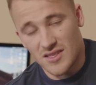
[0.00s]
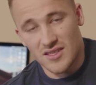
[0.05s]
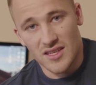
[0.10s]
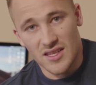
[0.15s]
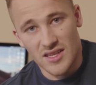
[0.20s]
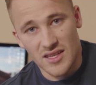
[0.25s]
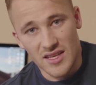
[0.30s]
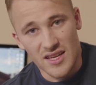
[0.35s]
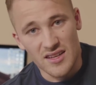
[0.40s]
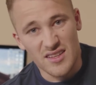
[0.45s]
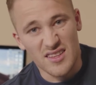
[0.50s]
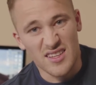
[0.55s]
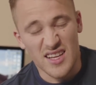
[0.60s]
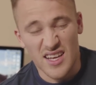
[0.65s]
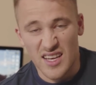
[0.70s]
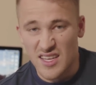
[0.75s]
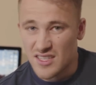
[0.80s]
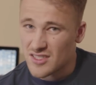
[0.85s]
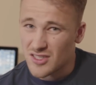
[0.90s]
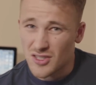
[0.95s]
at the end of the
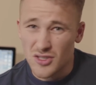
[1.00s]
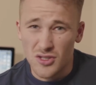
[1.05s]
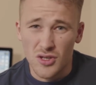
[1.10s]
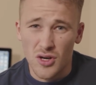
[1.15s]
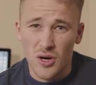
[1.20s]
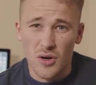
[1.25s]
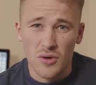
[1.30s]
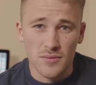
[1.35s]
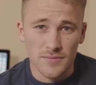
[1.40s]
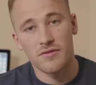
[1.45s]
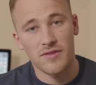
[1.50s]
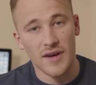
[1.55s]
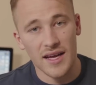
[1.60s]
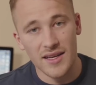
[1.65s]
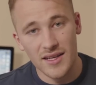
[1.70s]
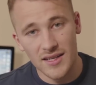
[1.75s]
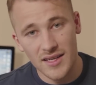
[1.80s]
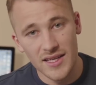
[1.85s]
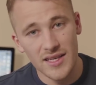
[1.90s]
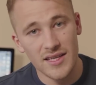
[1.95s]
day, it's a good goal.
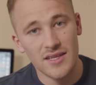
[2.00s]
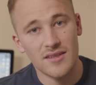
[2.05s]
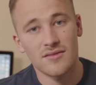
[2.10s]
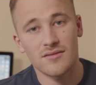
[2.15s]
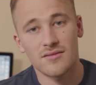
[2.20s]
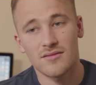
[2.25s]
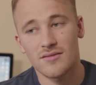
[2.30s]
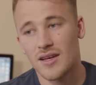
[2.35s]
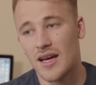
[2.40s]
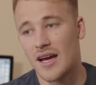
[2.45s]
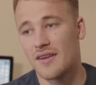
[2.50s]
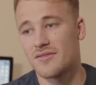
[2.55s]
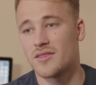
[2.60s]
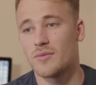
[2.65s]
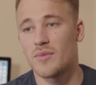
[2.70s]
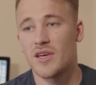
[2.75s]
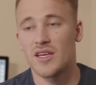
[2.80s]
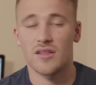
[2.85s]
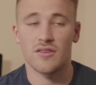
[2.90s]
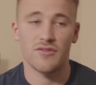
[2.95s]
Finally, after
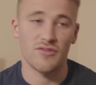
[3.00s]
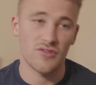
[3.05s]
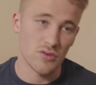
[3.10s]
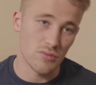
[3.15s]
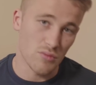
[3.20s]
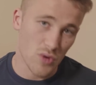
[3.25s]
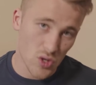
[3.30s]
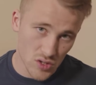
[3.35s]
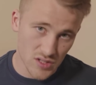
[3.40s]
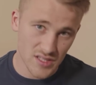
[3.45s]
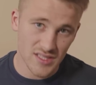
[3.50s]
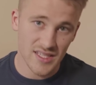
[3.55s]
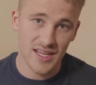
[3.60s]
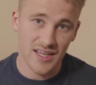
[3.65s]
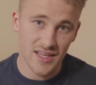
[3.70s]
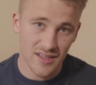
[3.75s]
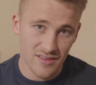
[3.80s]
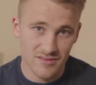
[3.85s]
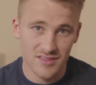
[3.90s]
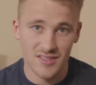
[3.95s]
making a few more
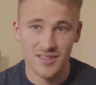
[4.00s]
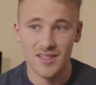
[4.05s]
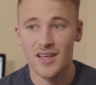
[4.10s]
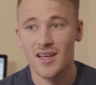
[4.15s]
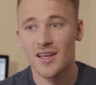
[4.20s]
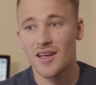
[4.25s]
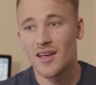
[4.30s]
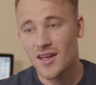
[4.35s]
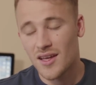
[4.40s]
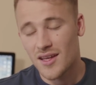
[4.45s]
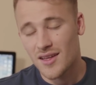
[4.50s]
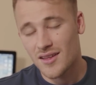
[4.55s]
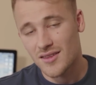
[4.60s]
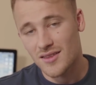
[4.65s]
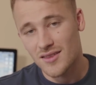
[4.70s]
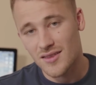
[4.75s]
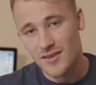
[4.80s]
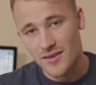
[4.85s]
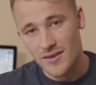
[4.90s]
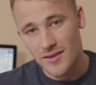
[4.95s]
saves,
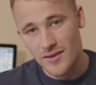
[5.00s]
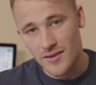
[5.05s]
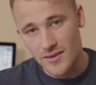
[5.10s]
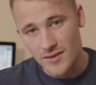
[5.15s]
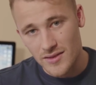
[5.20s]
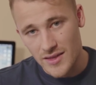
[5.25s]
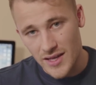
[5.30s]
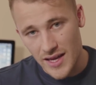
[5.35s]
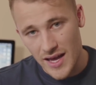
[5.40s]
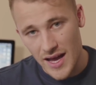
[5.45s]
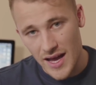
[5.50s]
they